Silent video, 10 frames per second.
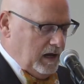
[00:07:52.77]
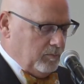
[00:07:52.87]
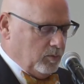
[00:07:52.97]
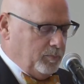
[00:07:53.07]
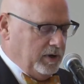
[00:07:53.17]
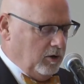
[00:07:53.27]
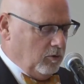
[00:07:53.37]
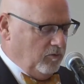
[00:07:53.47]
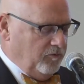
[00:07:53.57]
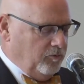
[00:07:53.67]
and
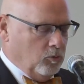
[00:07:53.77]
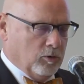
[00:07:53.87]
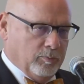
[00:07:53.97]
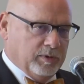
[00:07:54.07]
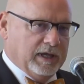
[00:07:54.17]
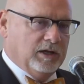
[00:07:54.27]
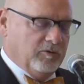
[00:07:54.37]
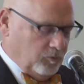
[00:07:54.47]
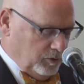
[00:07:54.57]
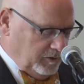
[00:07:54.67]
preparing for and
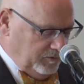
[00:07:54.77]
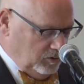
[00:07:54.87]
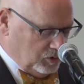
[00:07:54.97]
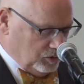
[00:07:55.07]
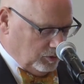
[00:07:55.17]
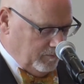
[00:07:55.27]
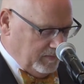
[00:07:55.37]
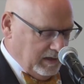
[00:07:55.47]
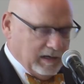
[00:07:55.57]
planning for the future.